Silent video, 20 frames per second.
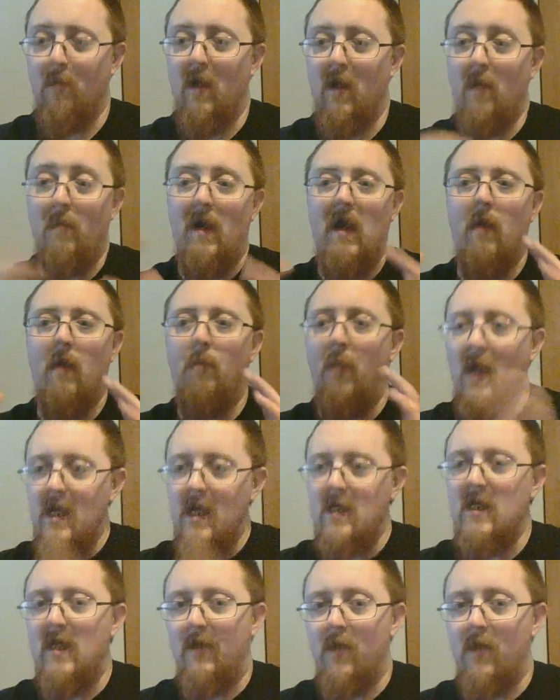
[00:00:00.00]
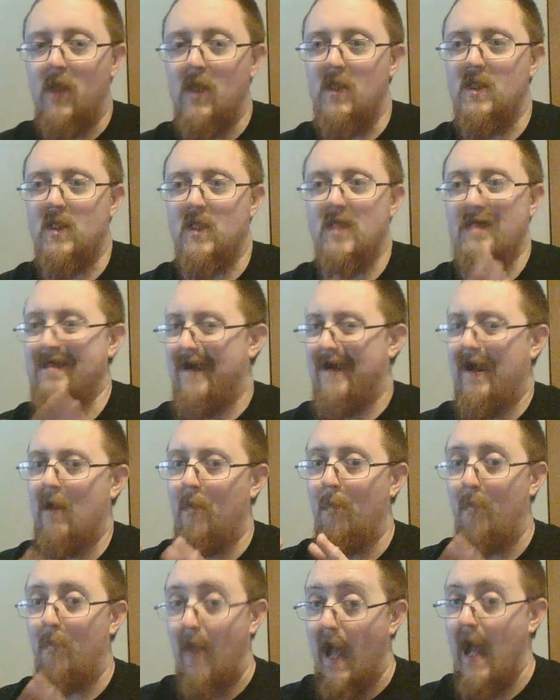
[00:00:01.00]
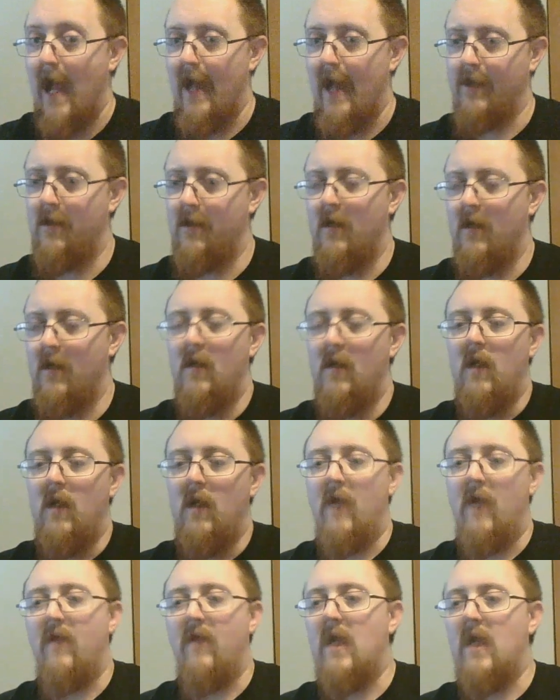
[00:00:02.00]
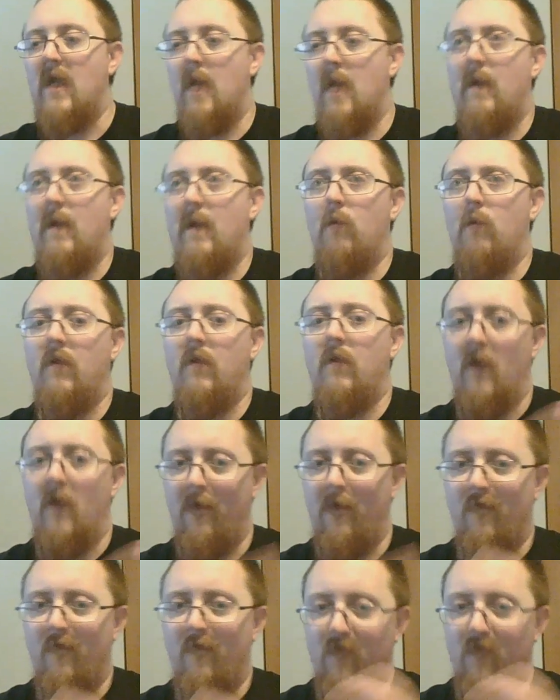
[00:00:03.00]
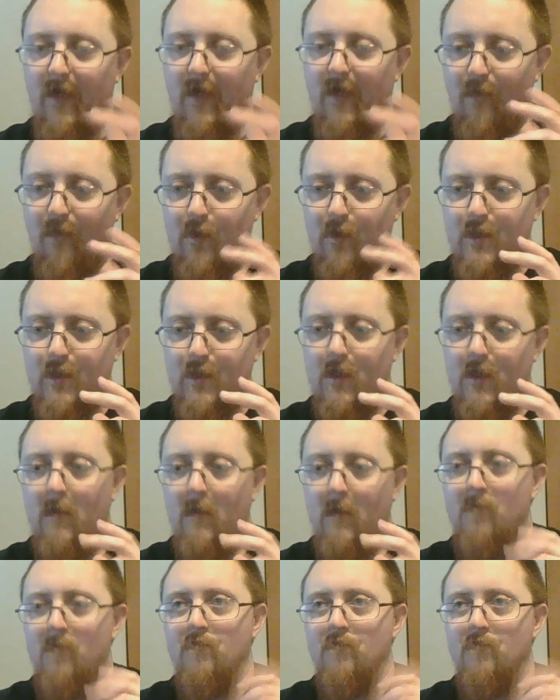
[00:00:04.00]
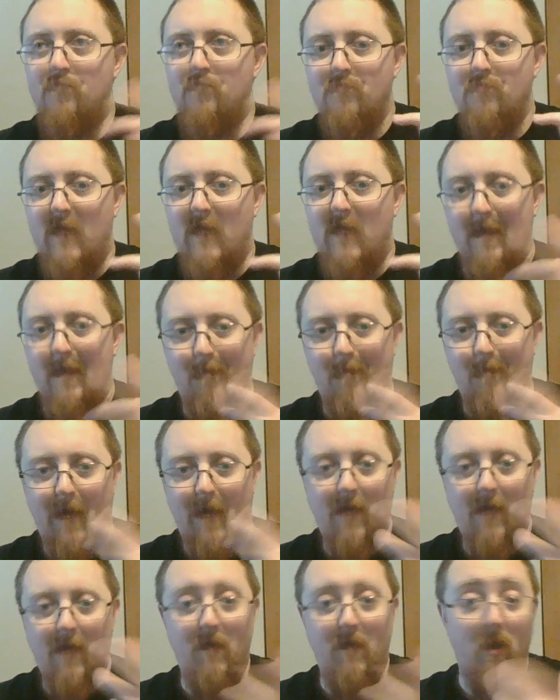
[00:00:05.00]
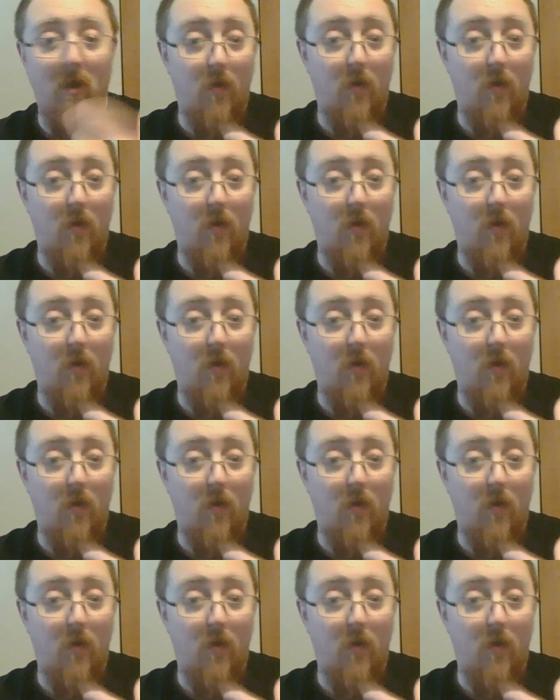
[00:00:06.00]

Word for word: But my opinion of it is it's not bad, and if they come out with other flavors, it might be